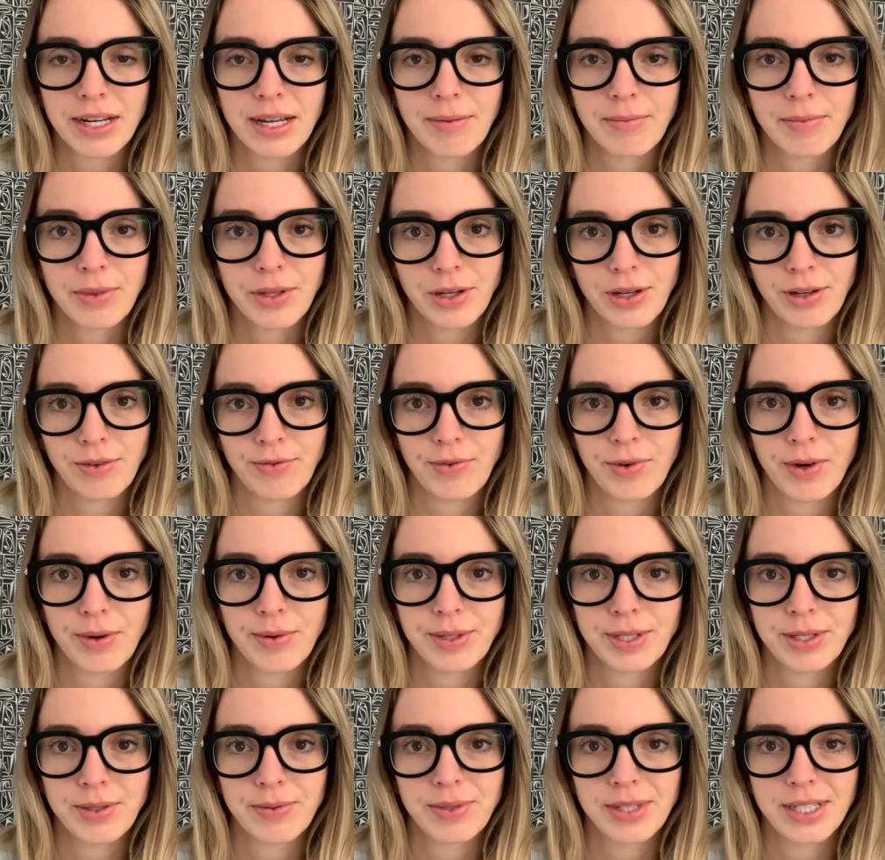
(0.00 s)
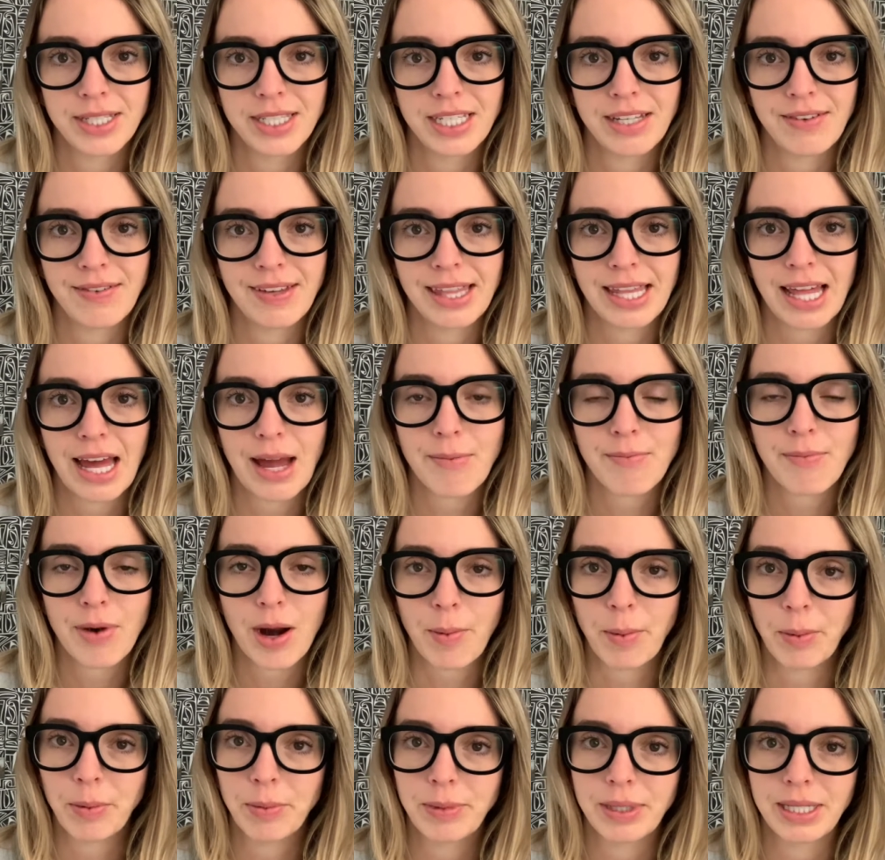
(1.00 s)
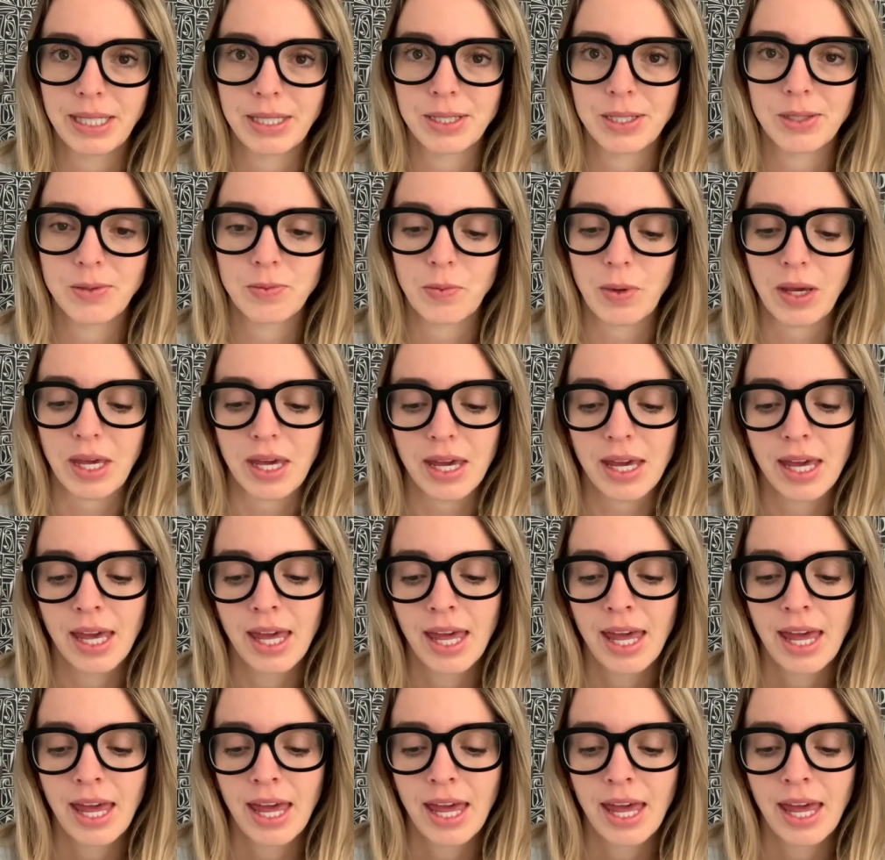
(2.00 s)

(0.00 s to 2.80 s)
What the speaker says: I'm looking forward to receiving that probably this week,